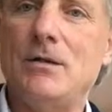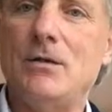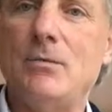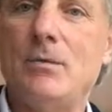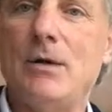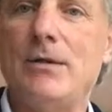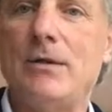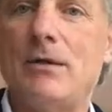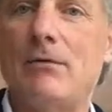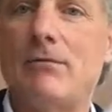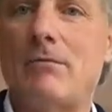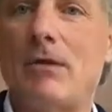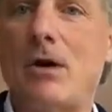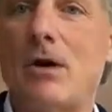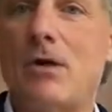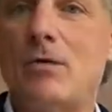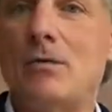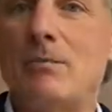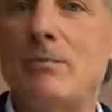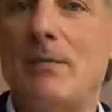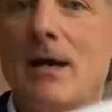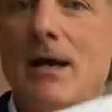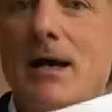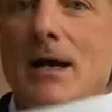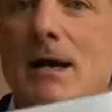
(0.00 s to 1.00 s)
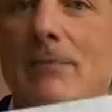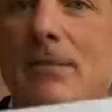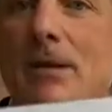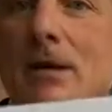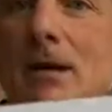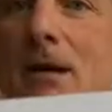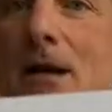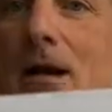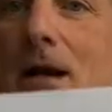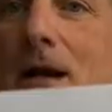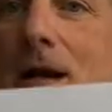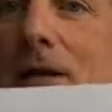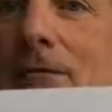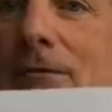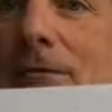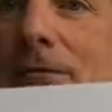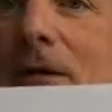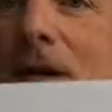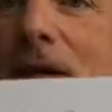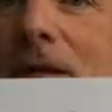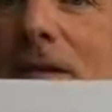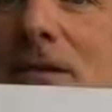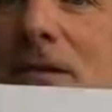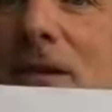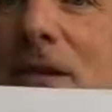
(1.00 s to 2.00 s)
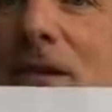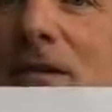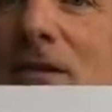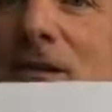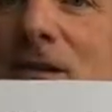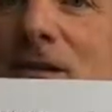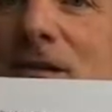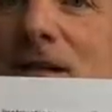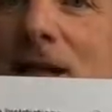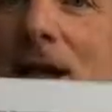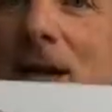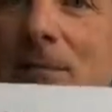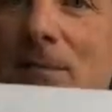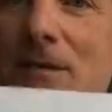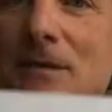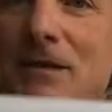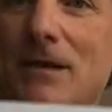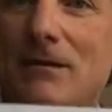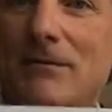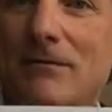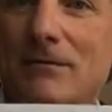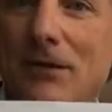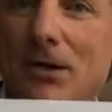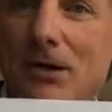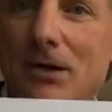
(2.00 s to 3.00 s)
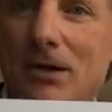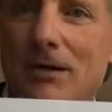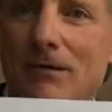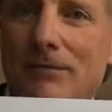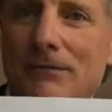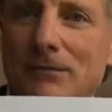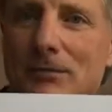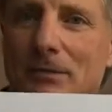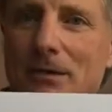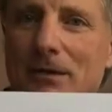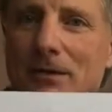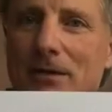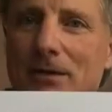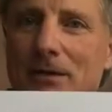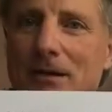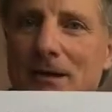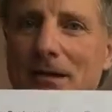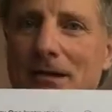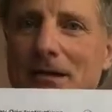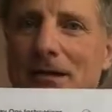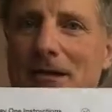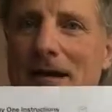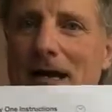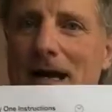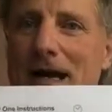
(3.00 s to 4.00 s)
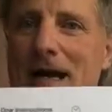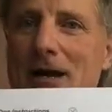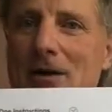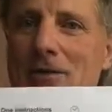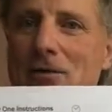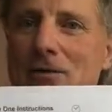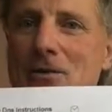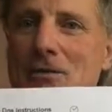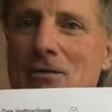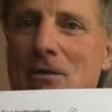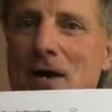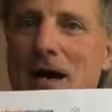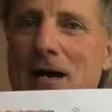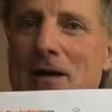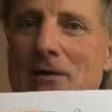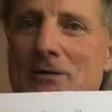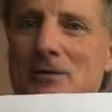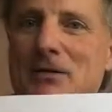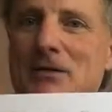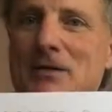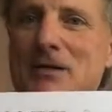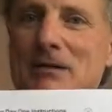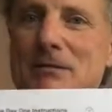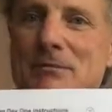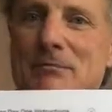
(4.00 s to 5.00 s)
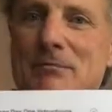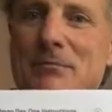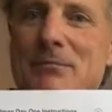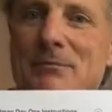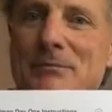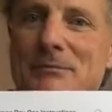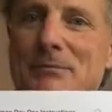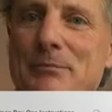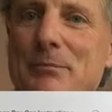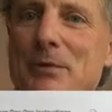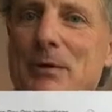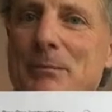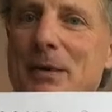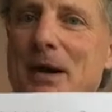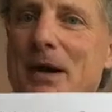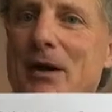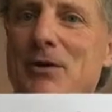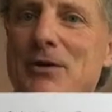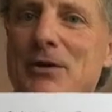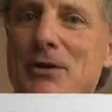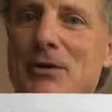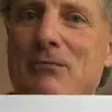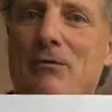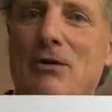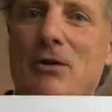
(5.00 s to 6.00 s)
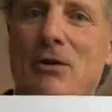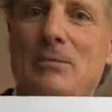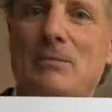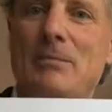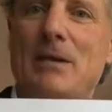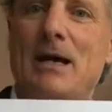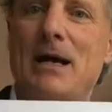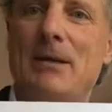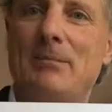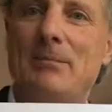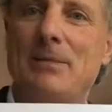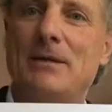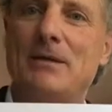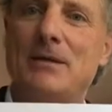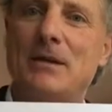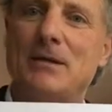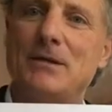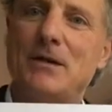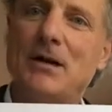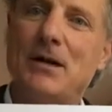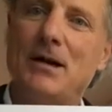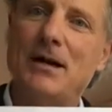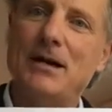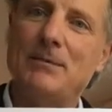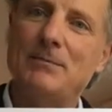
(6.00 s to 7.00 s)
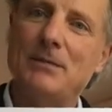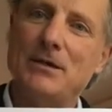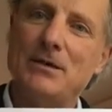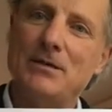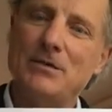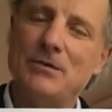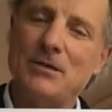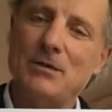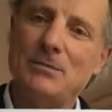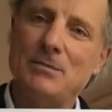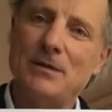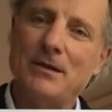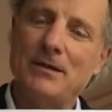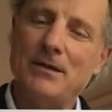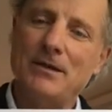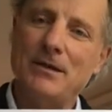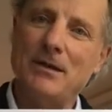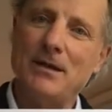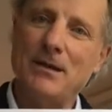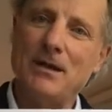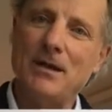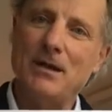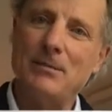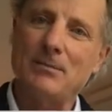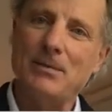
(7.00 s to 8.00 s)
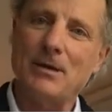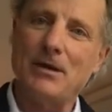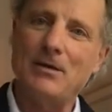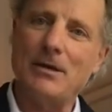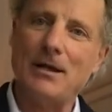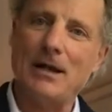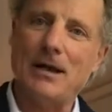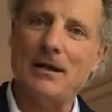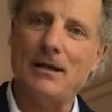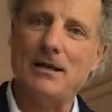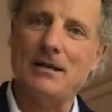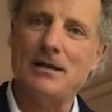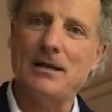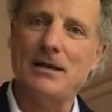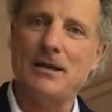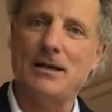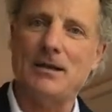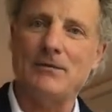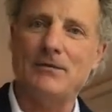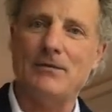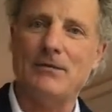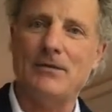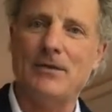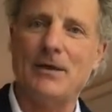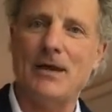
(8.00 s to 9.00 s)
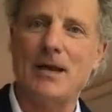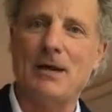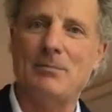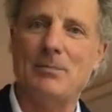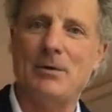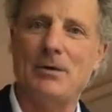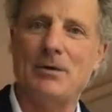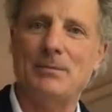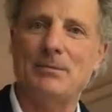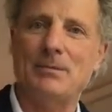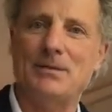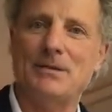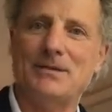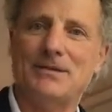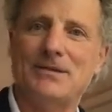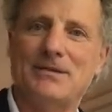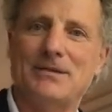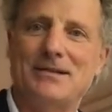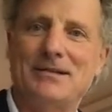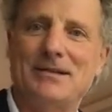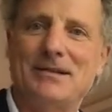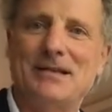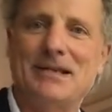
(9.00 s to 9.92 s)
you with a roadmap of the steps involved with how you actually prepare your roadmap and the time that you should be thinking about allocating for that purpose.